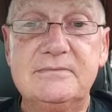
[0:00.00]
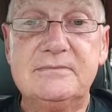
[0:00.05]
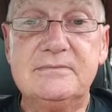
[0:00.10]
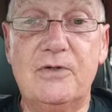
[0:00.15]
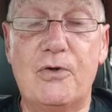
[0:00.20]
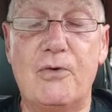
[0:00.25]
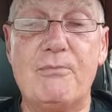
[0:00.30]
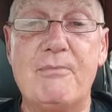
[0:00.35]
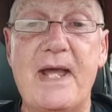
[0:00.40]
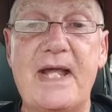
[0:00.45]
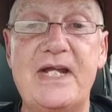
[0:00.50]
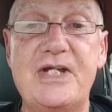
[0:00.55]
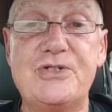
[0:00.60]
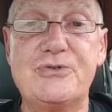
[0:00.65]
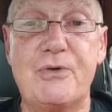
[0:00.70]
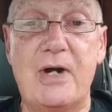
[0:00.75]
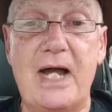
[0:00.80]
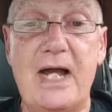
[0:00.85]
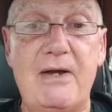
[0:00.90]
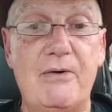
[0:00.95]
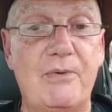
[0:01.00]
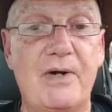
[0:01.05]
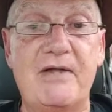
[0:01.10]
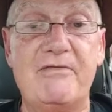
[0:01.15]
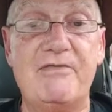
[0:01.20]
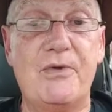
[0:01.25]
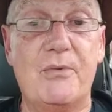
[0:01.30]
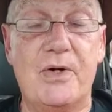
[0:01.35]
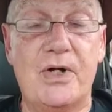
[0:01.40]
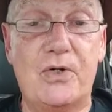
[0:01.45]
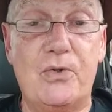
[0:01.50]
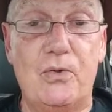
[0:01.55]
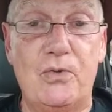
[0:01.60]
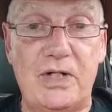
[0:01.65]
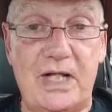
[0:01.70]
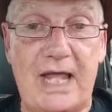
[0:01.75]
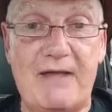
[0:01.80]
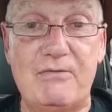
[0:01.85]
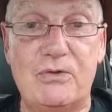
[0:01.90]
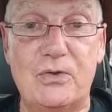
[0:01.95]
or Managera, or whatever you want to call
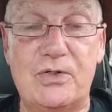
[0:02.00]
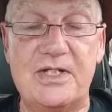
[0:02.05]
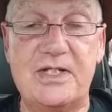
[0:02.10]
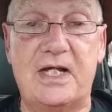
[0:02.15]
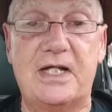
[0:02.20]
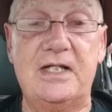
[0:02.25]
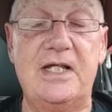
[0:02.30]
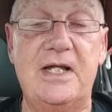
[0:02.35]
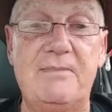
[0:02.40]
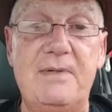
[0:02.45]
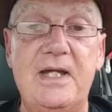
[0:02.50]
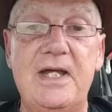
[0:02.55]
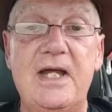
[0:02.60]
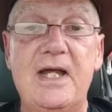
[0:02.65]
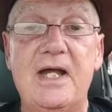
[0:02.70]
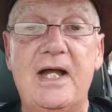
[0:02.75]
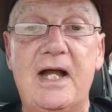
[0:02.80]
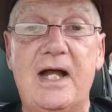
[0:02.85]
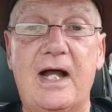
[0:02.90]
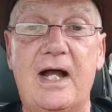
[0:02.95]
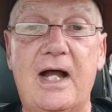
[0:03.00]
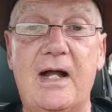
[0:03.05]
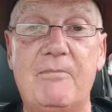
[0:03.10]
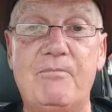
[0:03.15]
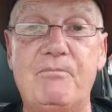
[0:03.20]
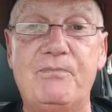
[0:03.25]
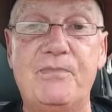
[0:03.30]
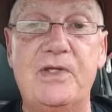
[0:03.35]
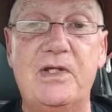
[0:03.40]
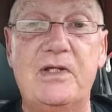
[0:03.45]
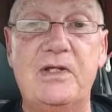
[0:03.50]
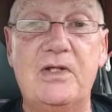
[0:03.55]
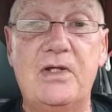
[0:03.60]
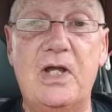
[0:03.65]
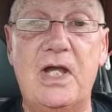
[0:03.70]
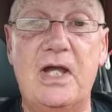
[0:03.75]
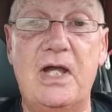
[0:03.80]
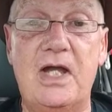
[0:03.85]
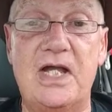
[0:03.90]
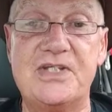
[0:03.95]
it. I'll have a look at the clip,
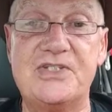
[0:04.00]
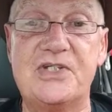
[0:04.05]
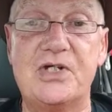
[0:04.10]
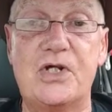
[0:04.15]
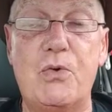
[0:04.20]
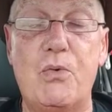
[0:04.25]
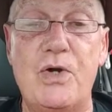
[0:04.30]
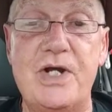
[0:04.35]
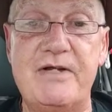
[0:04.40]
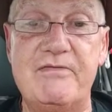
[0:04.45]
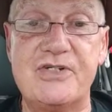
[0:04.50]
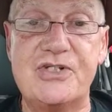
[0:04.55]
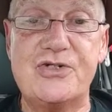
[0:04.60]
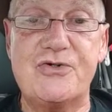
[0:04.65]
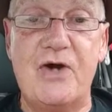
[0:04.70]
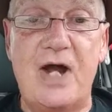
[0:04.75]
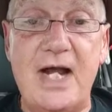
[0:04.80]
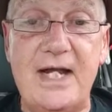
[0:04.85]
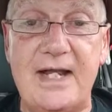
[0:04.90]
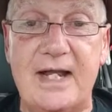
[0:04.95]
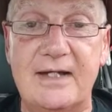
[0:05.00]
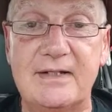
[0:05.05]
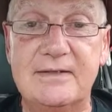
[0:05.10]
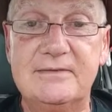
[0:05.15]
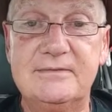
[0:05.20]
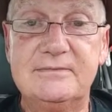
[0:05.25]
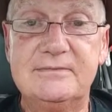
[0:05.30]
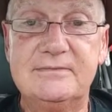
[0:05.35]
as the Queen of Australia.